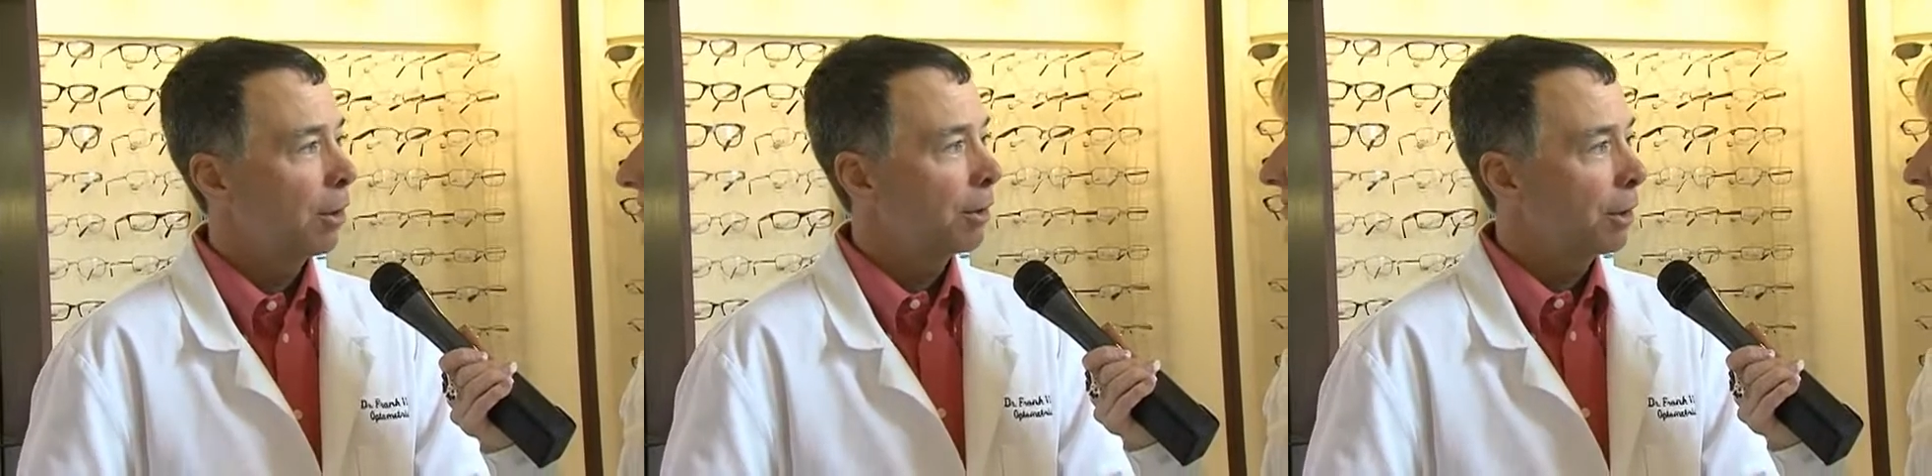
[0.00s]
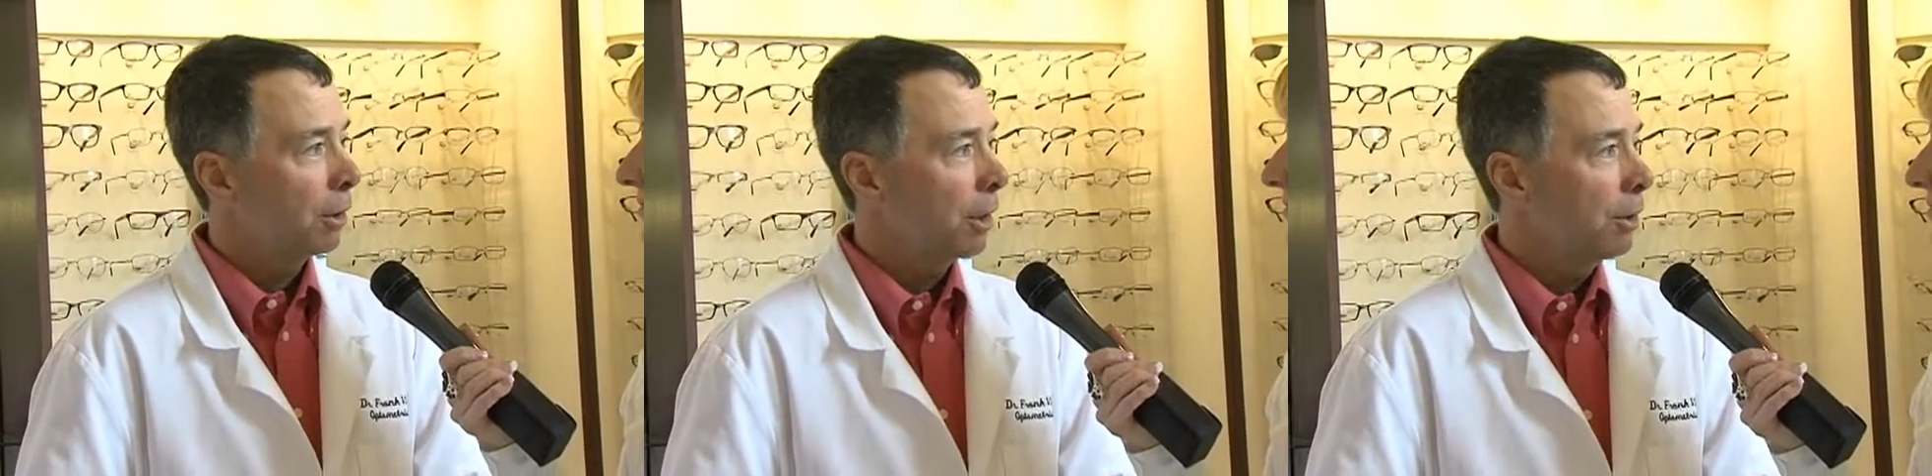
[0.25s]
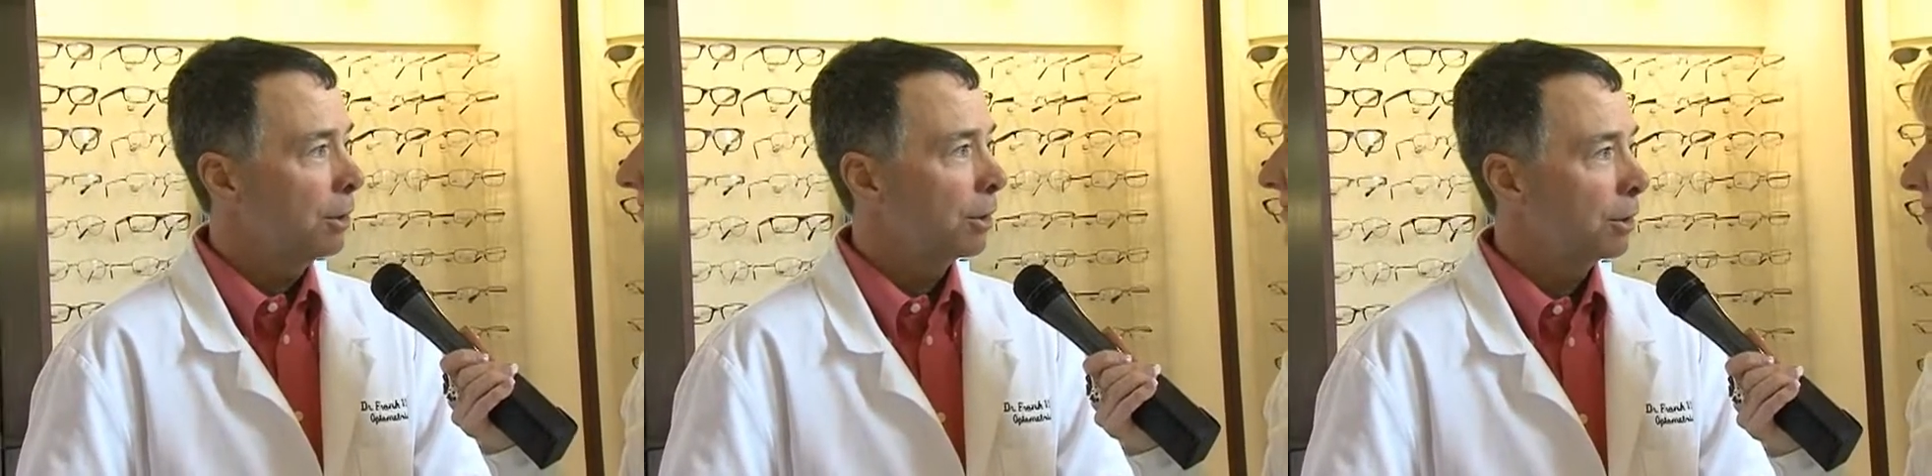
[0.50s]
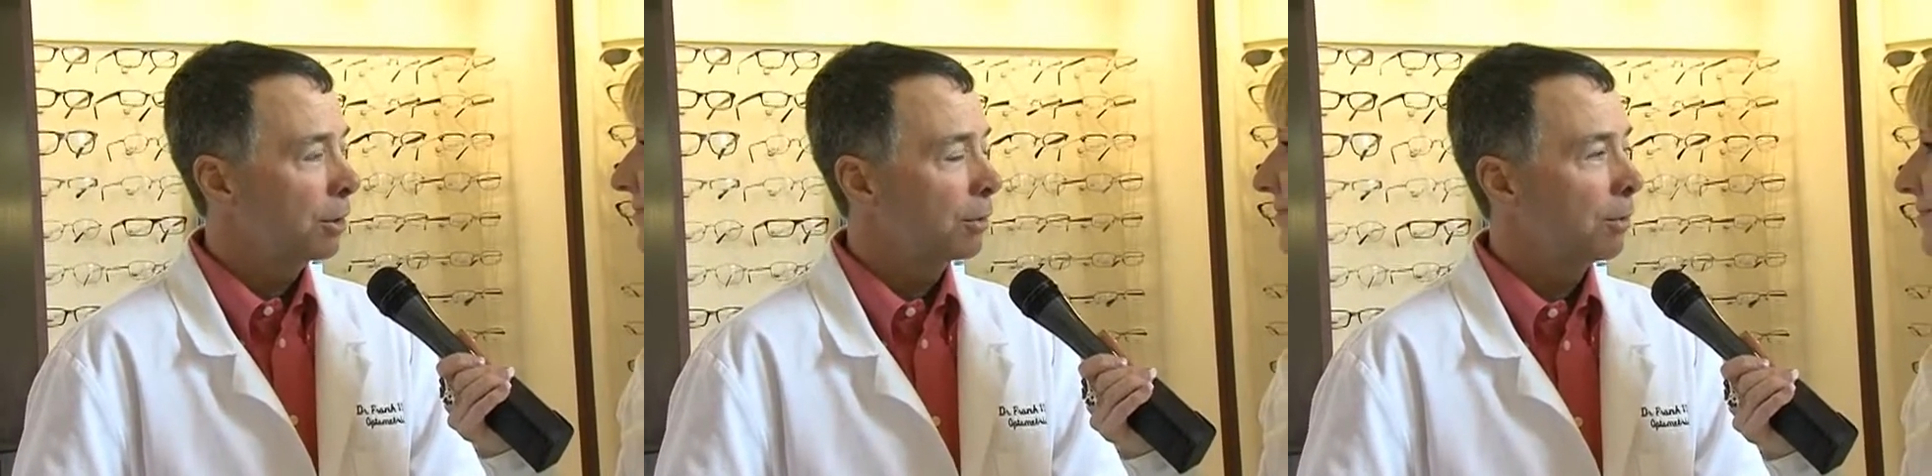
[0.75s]
on the
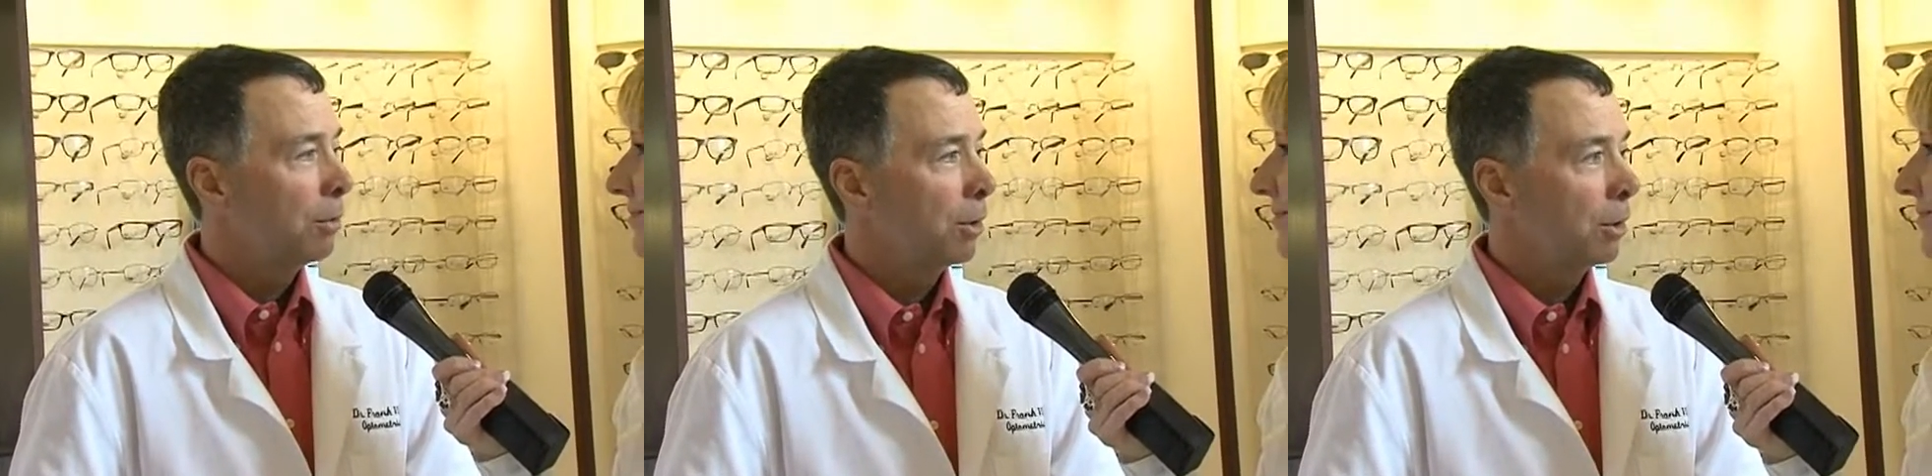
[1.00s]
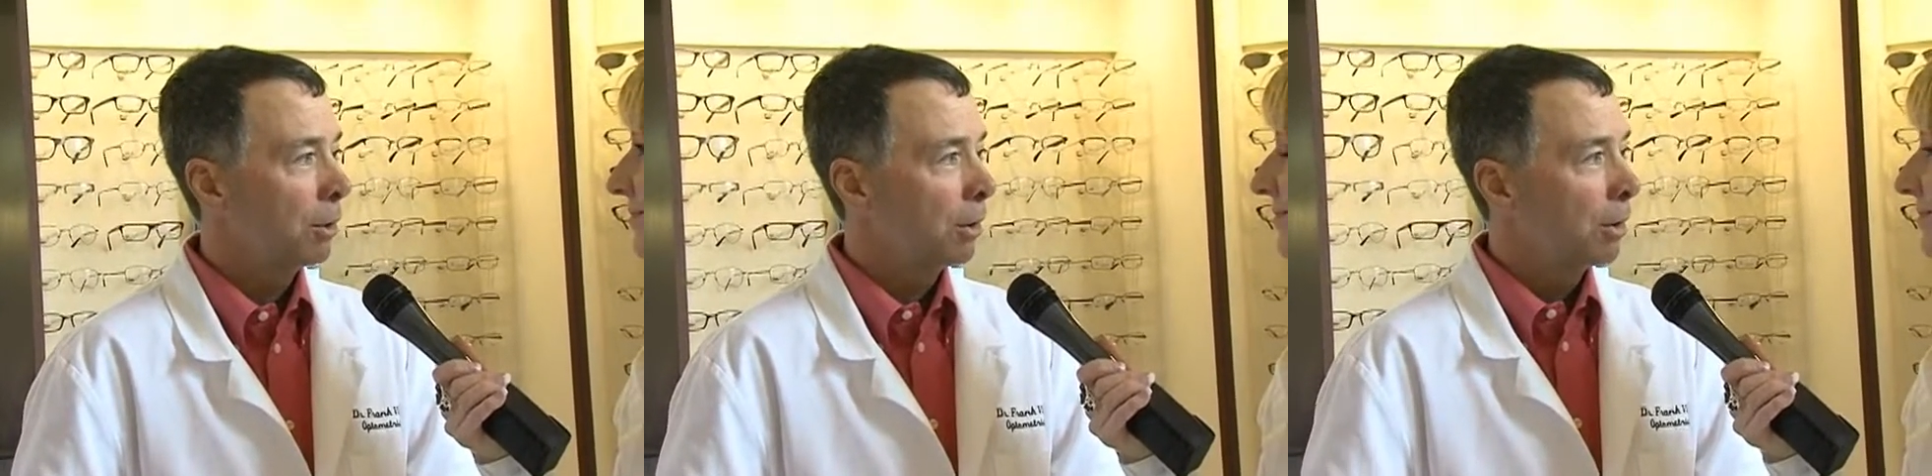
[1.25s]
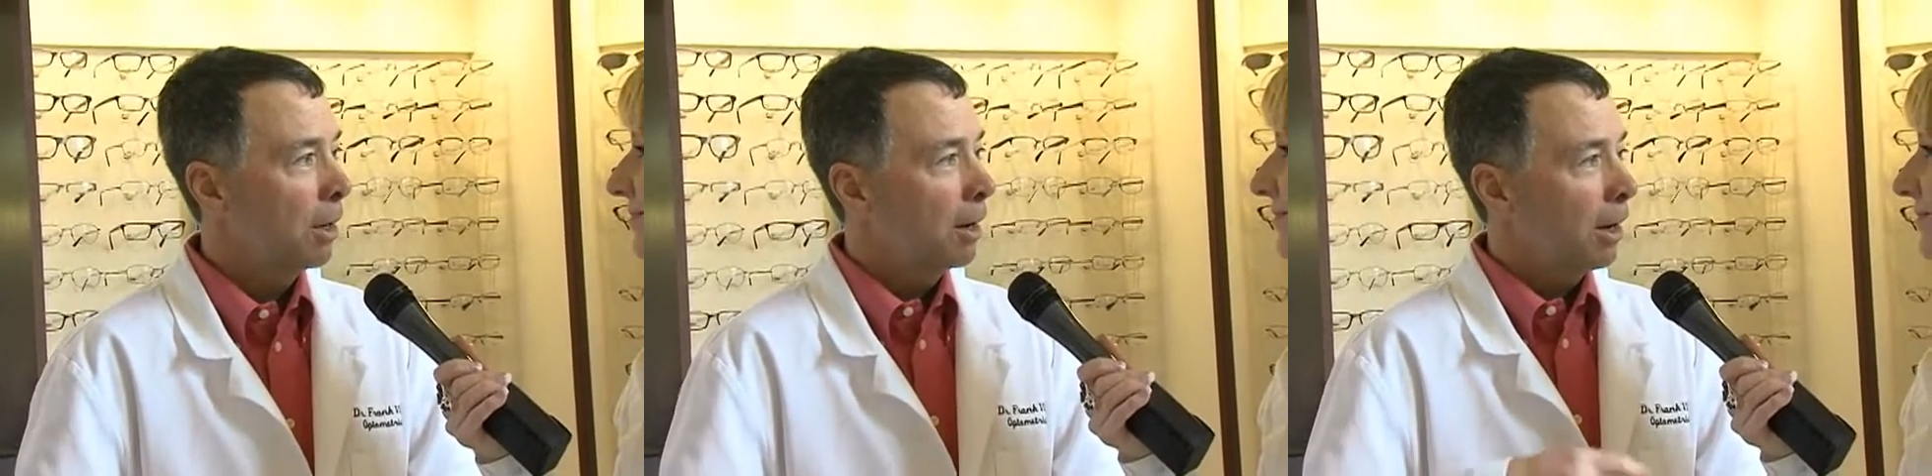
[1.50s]
lenses will